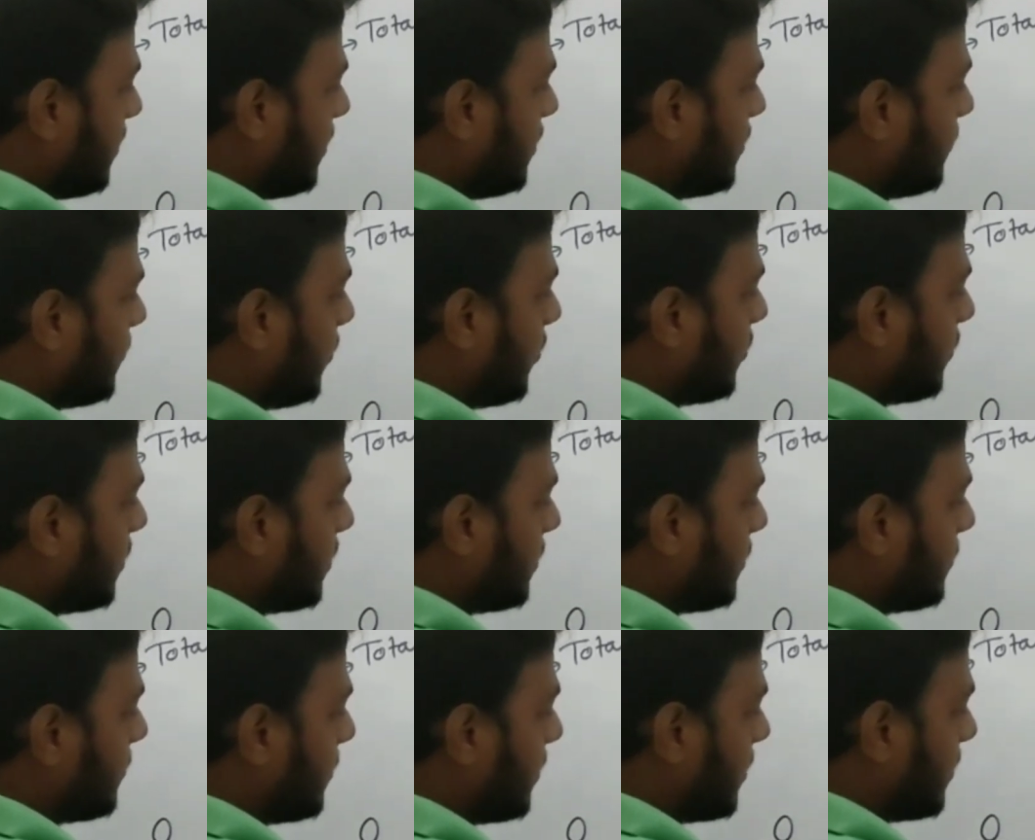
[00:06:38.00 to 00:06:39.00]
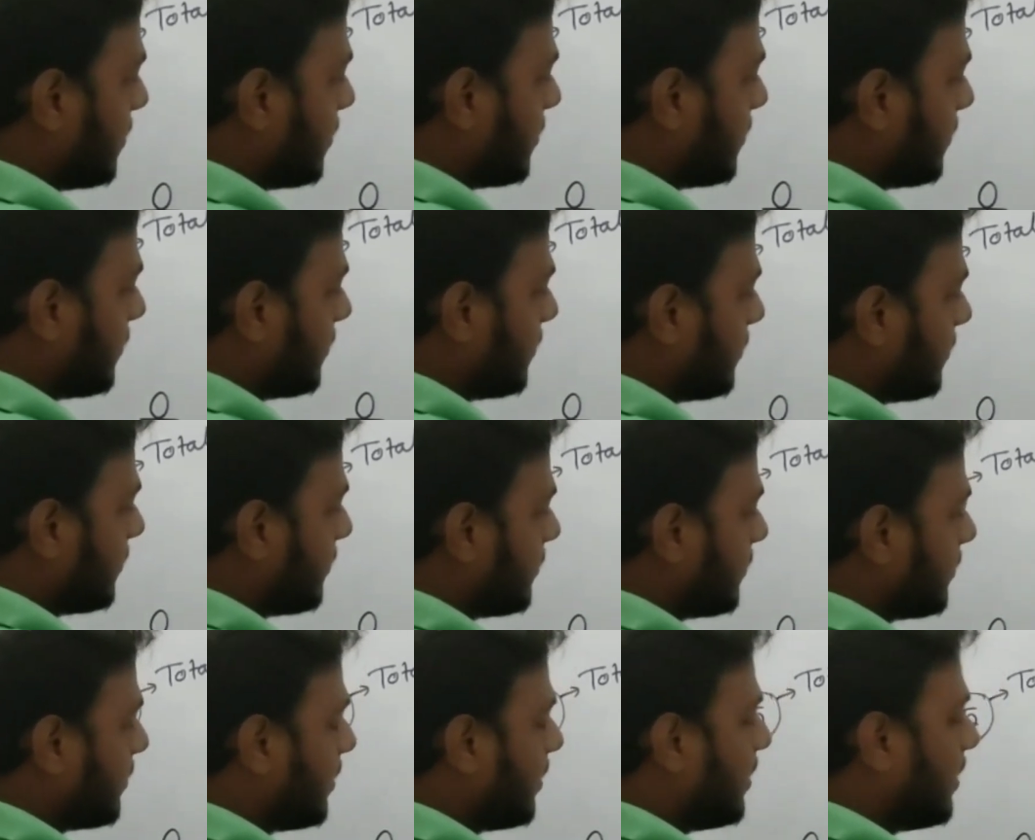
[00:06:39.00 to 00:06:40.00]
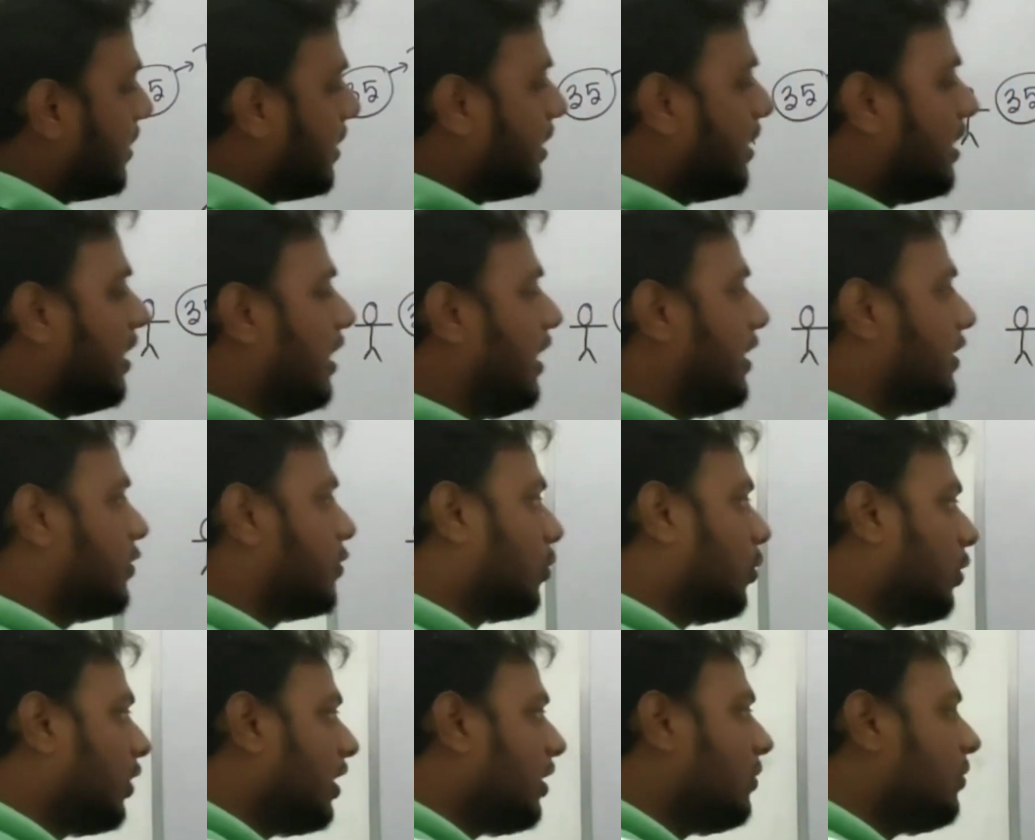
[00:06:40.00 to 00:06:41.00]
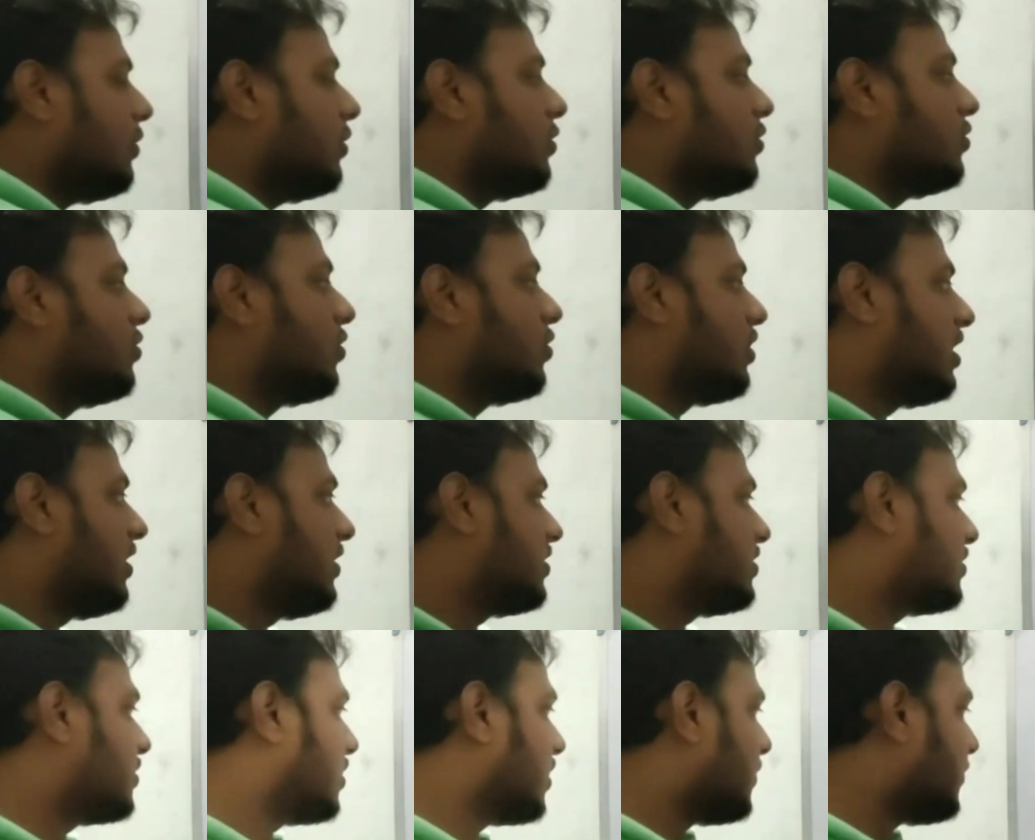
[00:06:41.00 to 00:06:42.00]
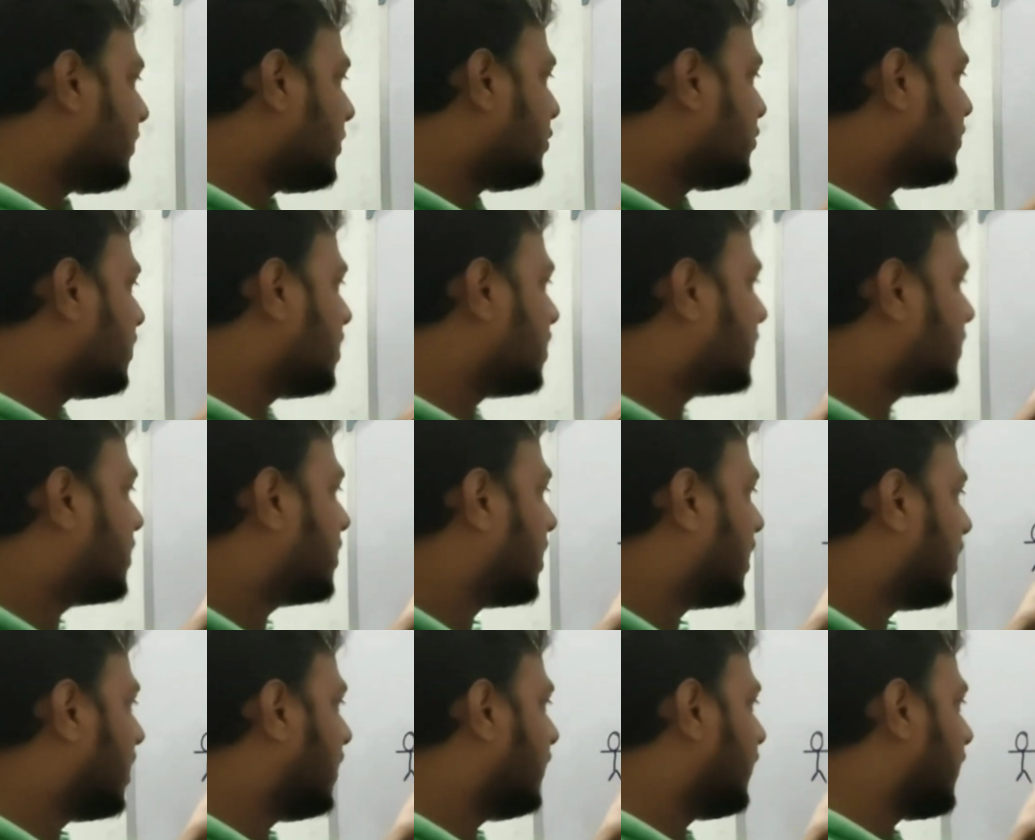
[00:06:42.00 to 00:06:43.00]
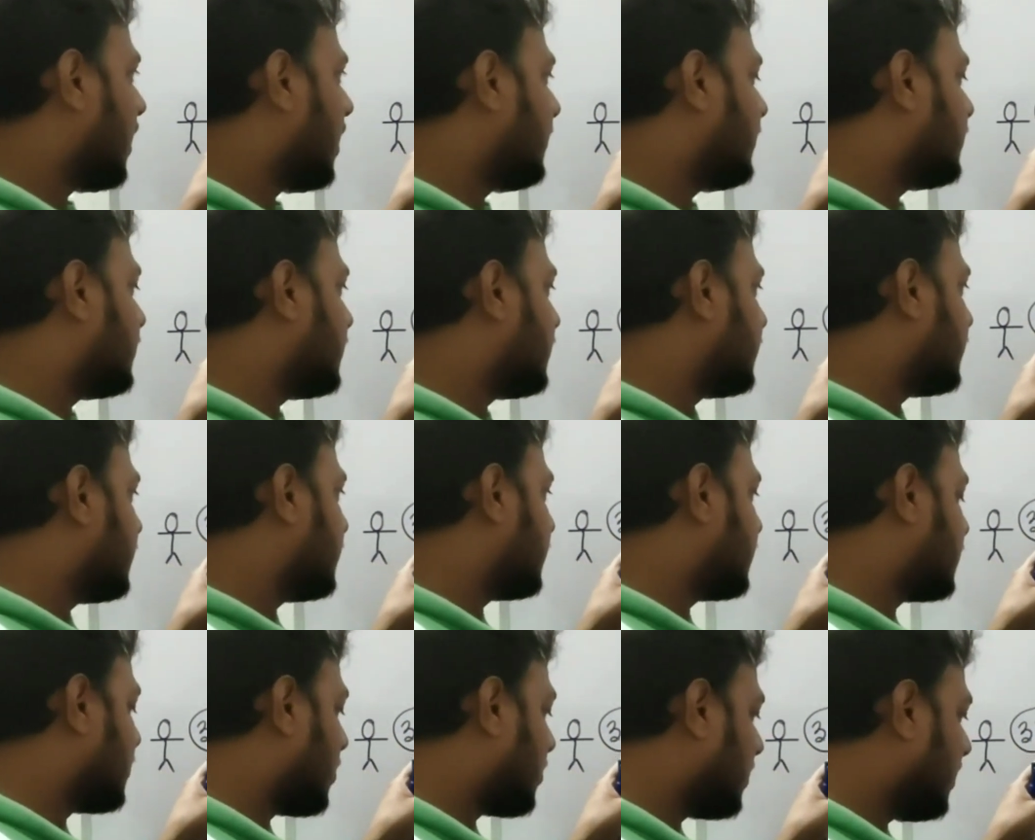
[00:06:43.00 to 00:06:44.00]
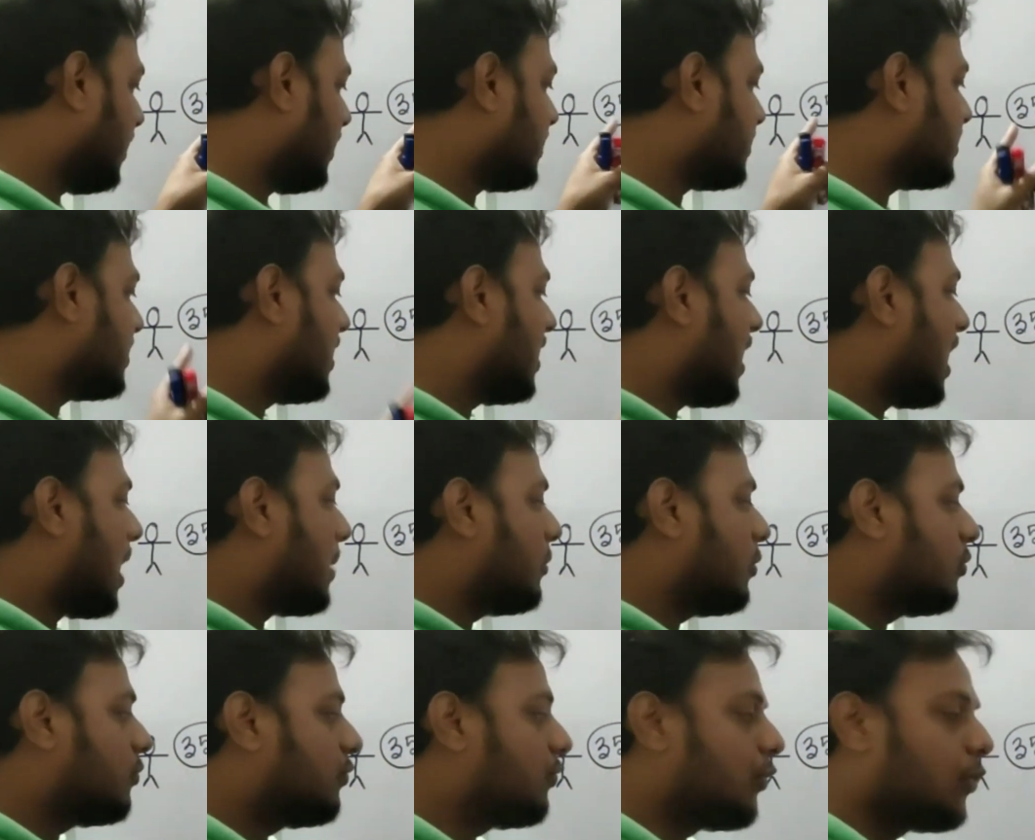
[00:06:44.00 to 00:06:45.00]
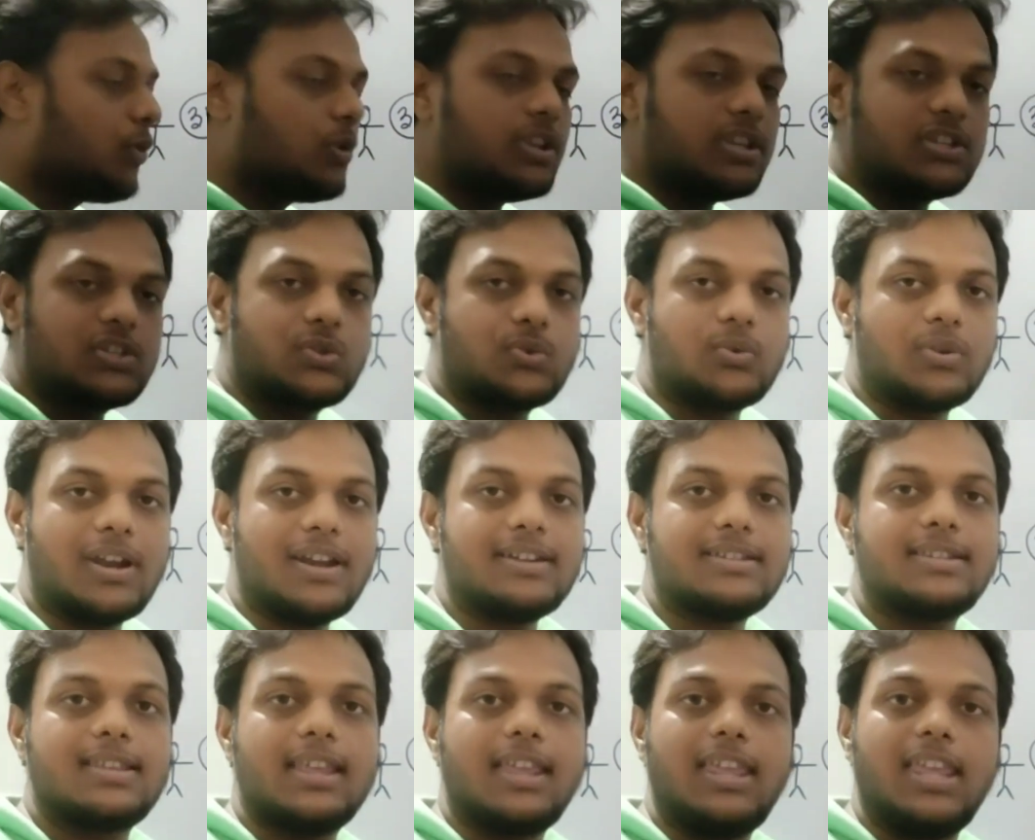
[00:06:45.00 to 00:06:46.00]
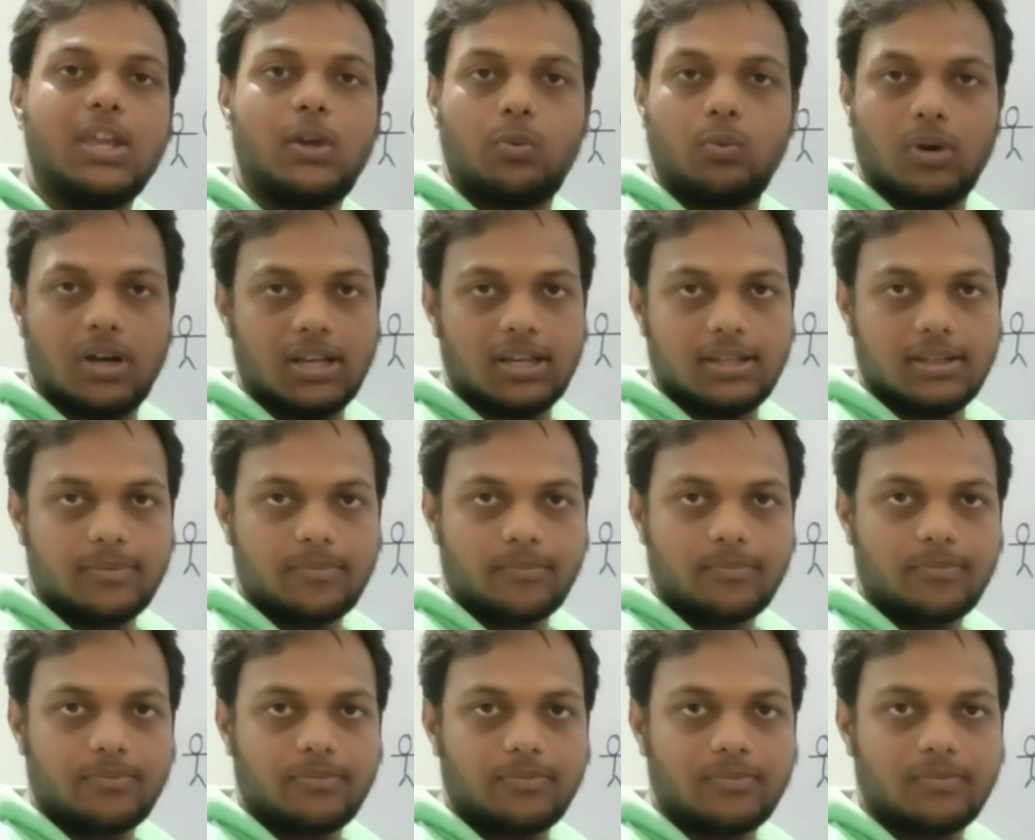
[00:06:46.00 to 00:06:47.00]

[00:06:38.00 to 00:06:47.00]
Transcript: this is fourth student. I told you to distribute these 35 chocolates among 4 students equally.